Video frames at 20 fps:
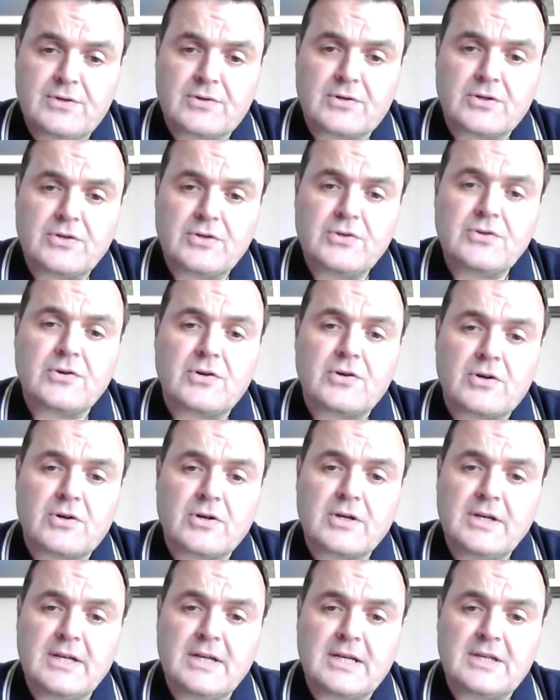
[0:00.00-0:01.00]
order to
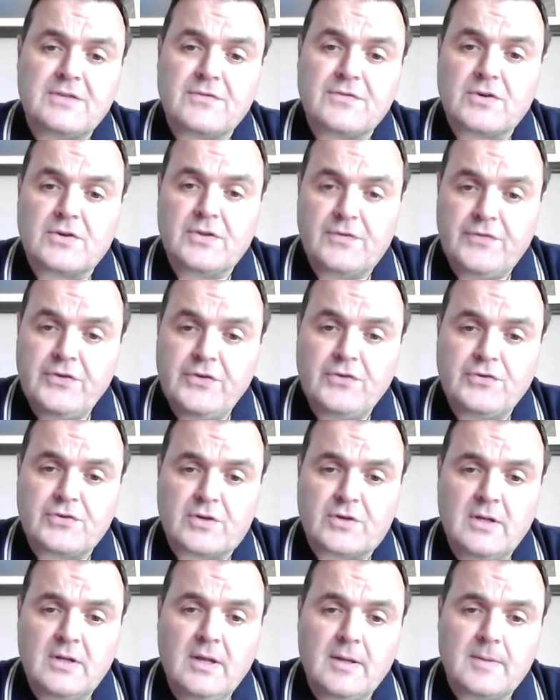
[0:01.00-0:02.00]
organise for the
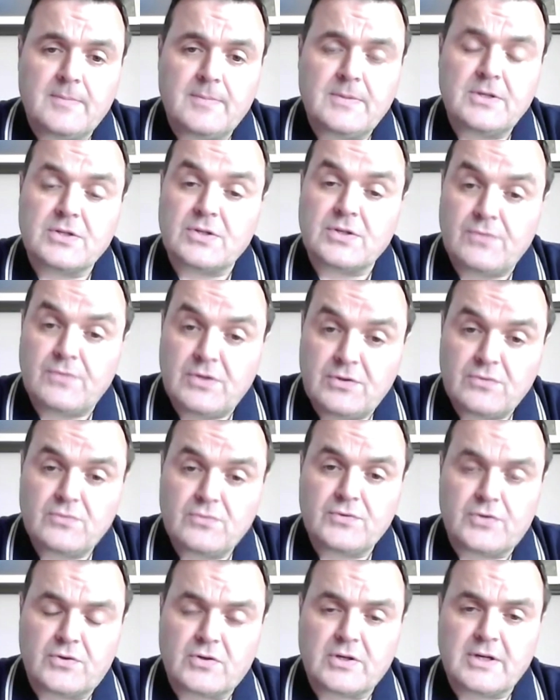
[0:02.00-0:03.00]
future, because if we
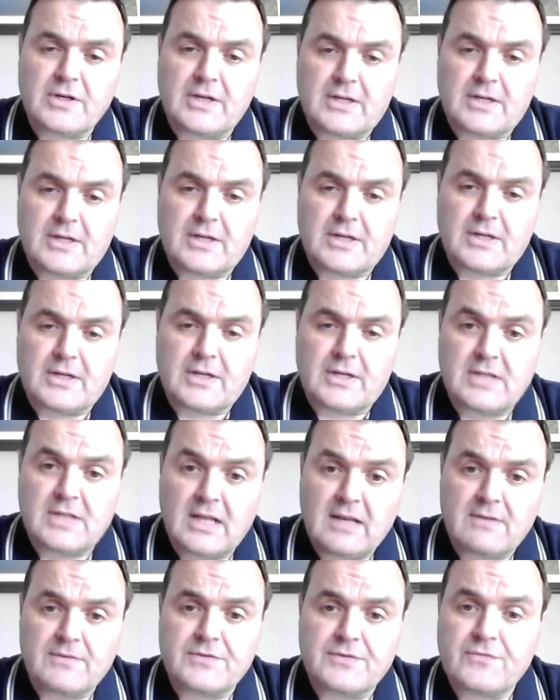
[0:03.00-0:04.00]
don't organise
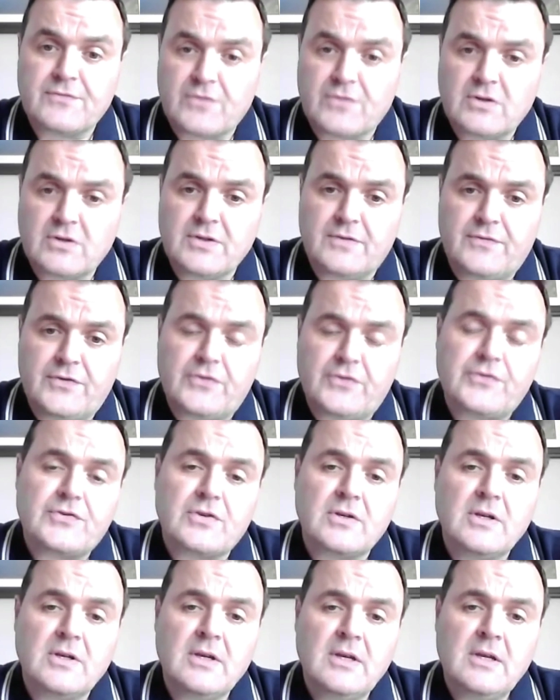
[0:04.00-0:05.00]
ourselves for the
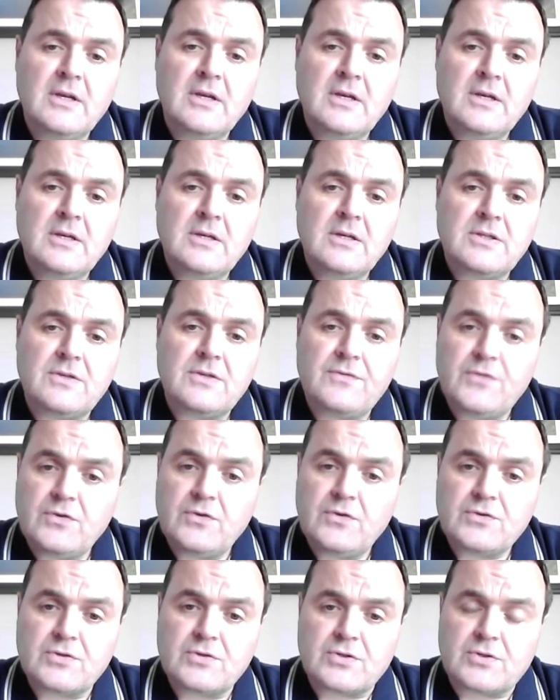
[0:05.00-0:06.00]
future
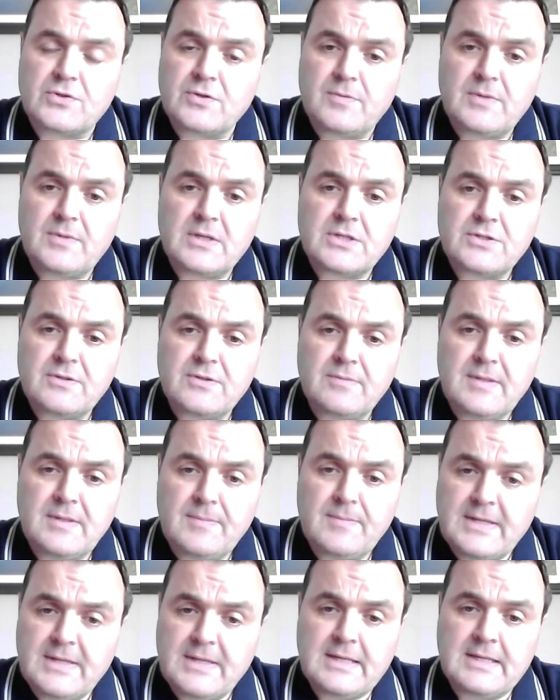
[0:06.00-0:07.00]
is going to be extremely
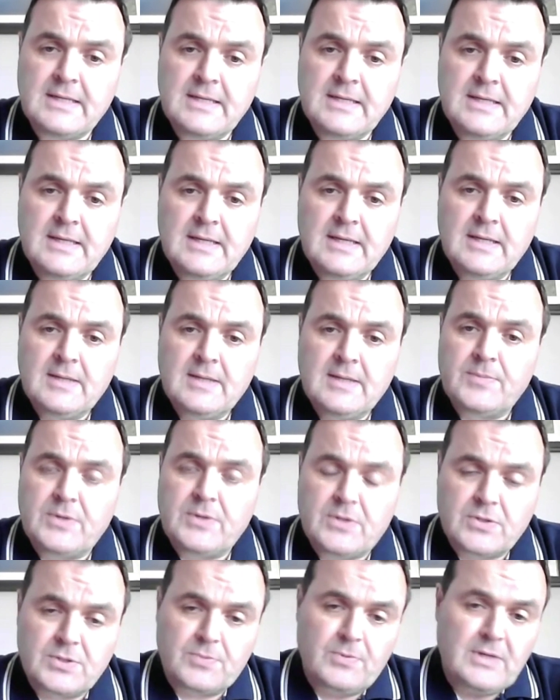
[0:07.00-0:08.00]
bleak,
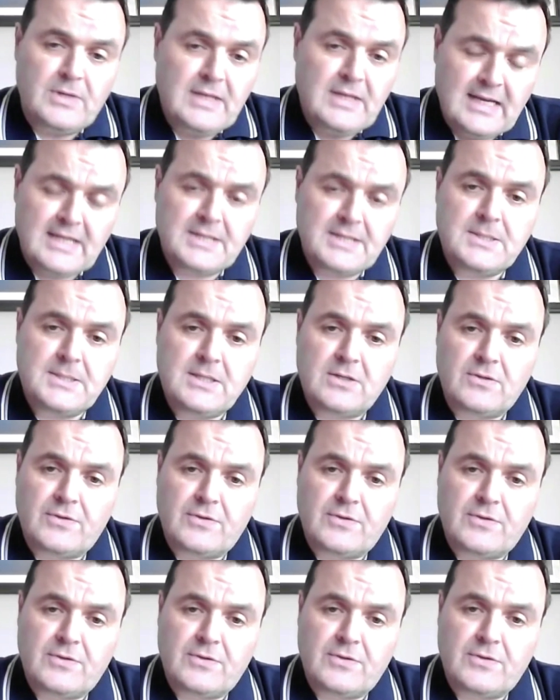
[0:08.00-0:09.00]
because we can't stay on the
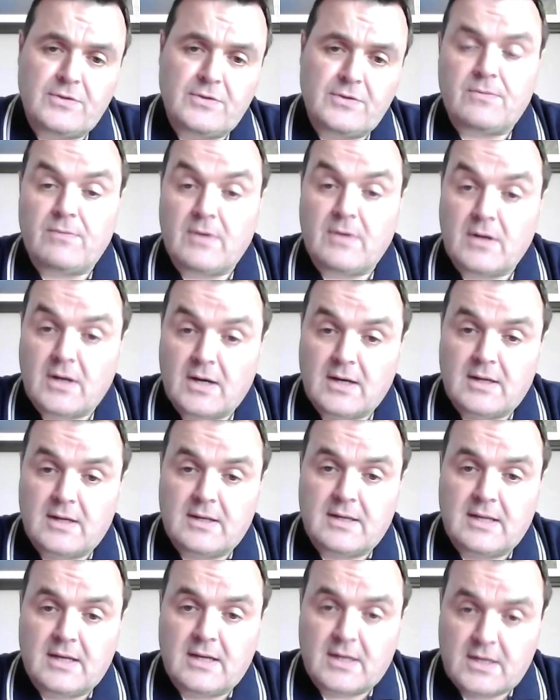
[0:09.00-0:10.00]
track that we are
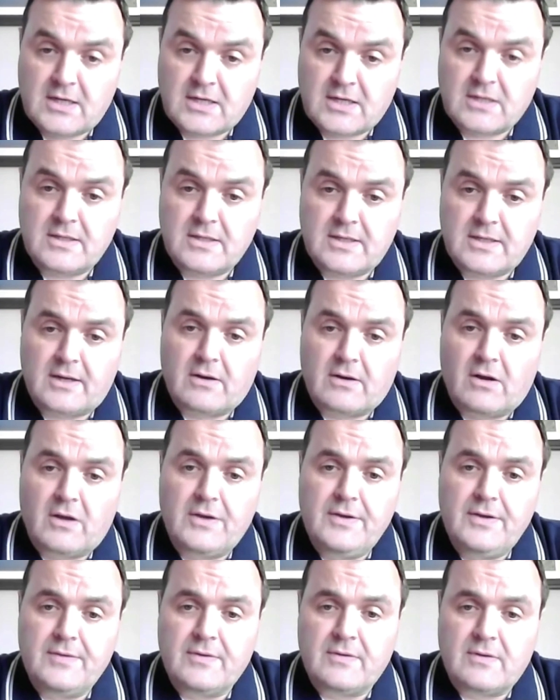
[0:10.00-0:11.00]
currently
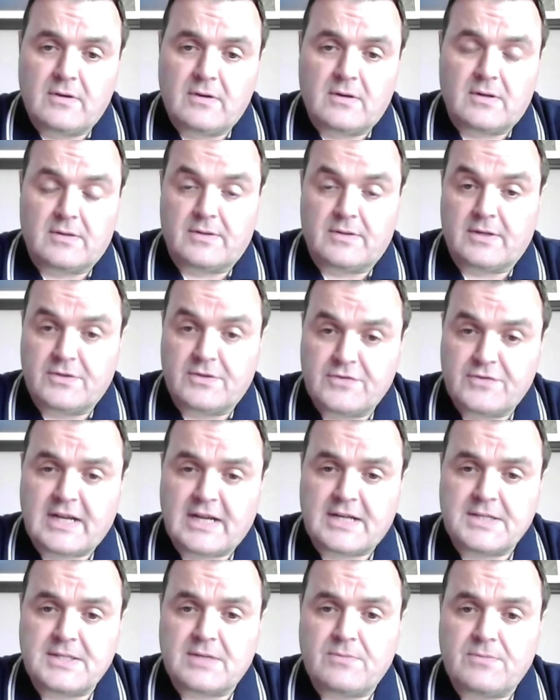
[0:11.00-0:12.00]
on, or the
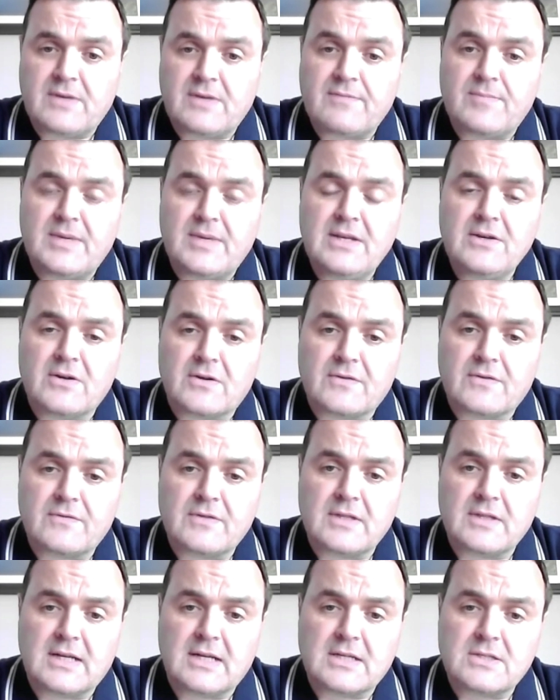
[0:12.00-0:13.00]
tracks that we've been on for
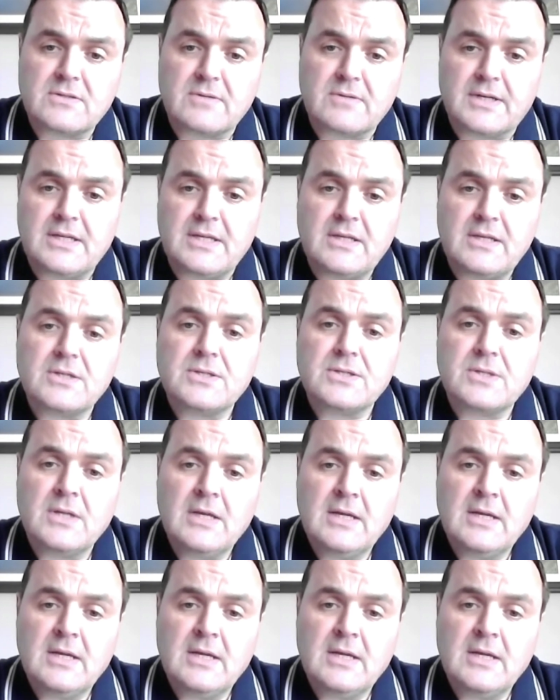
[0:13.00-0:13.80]
the last 20 years,